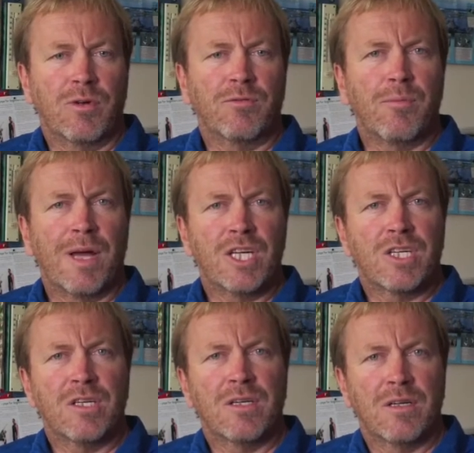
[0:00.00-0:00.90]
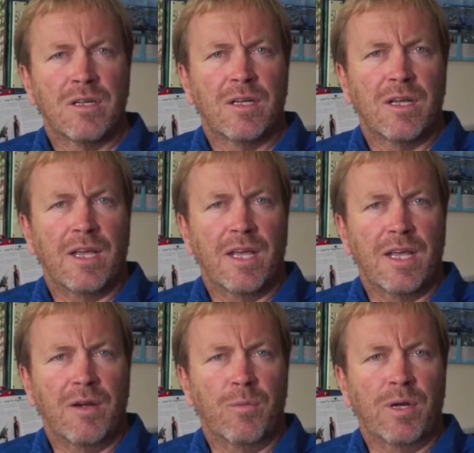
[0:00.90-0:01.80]
information,
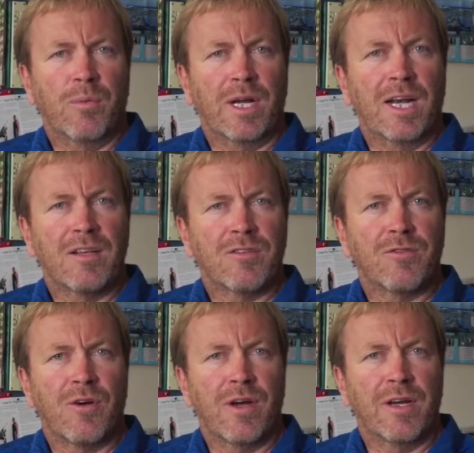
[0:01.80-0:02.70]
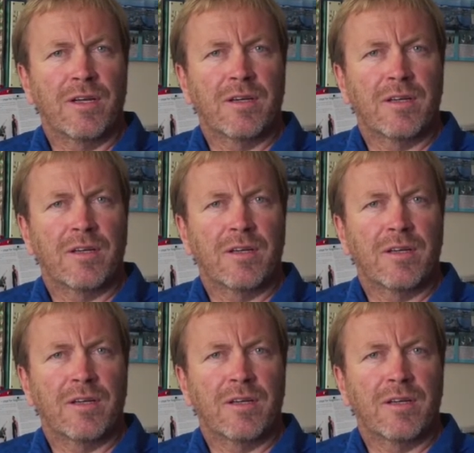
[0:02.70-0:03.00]
and we're classifying it.